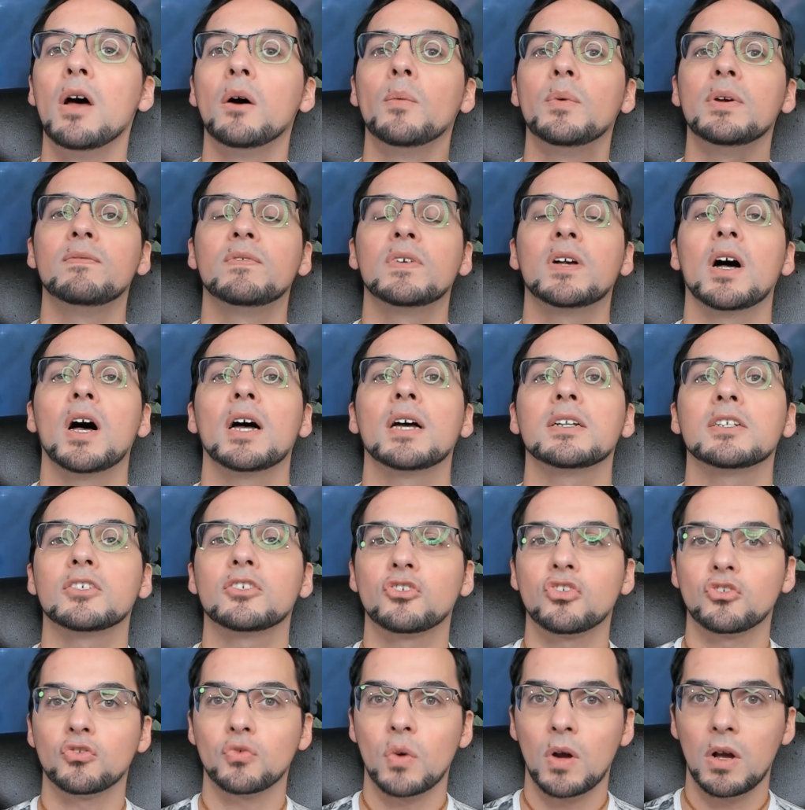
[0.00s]
We've got
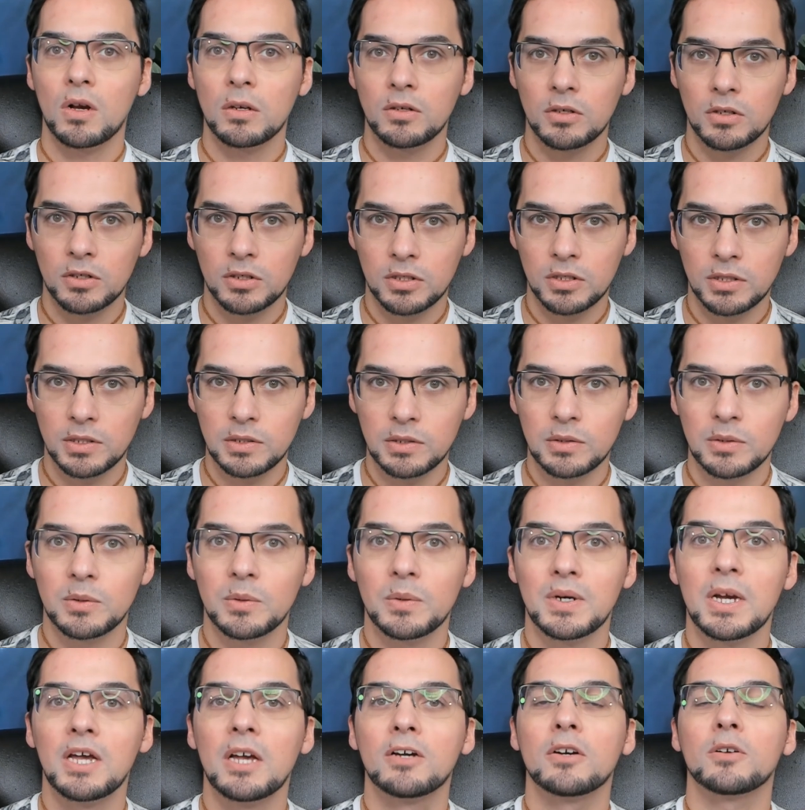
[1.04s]
stronger
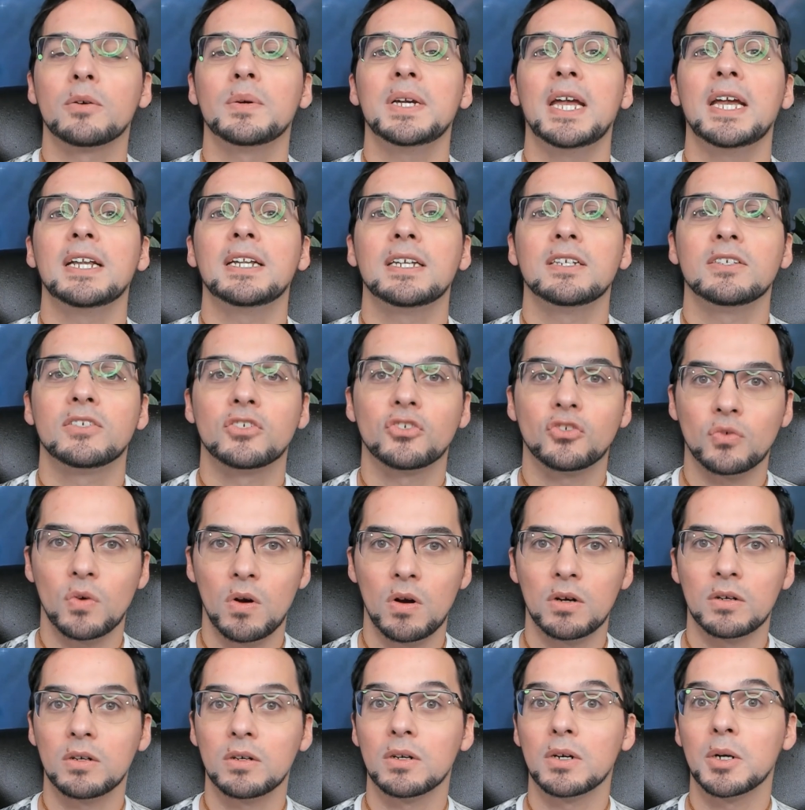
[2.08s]
glue creating
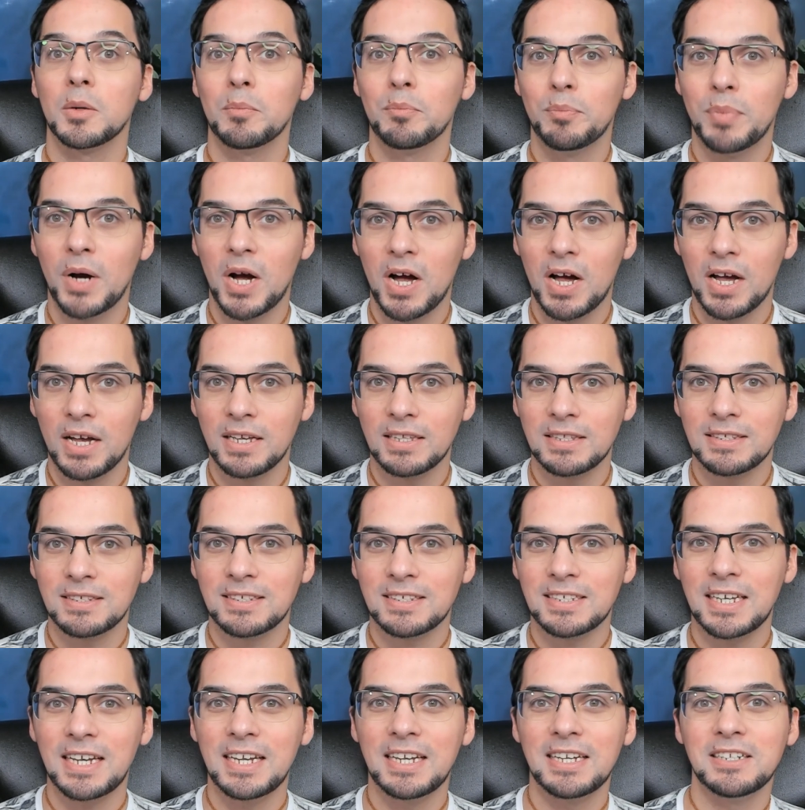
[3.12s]
stronger
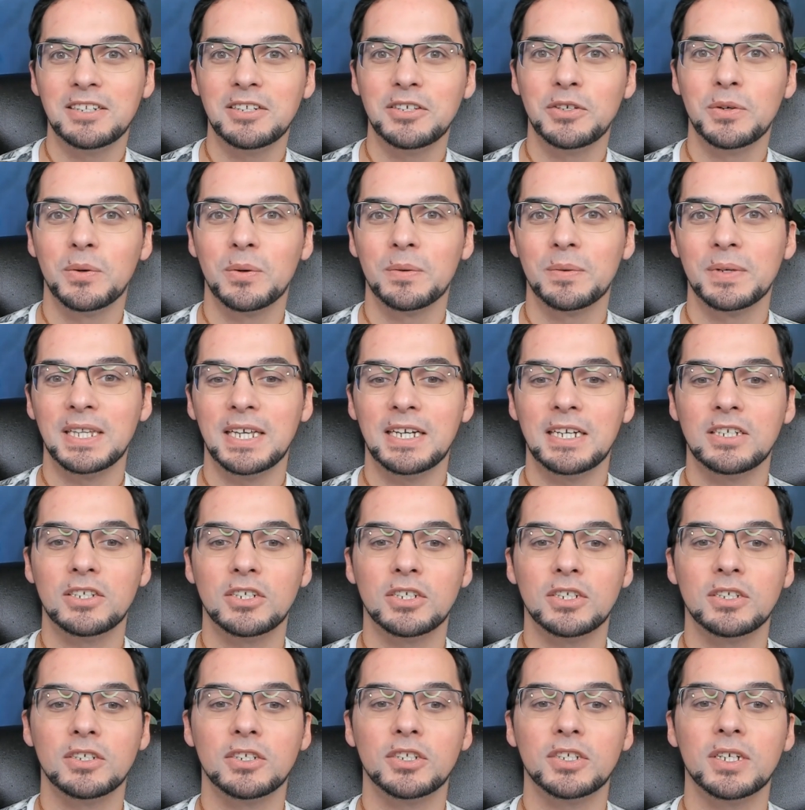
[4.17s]
bonds in your
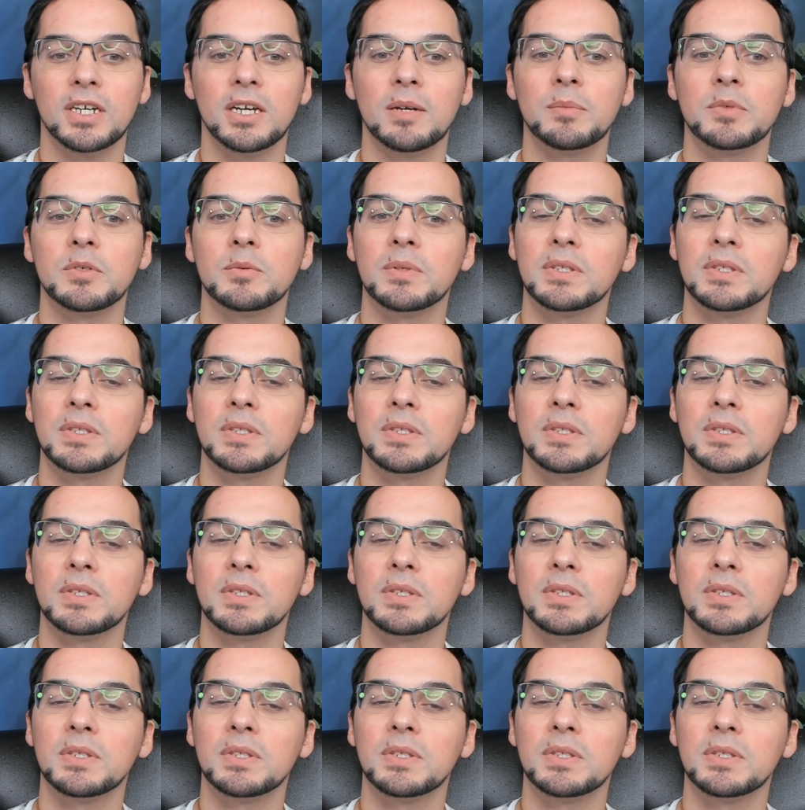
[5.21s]
relationships.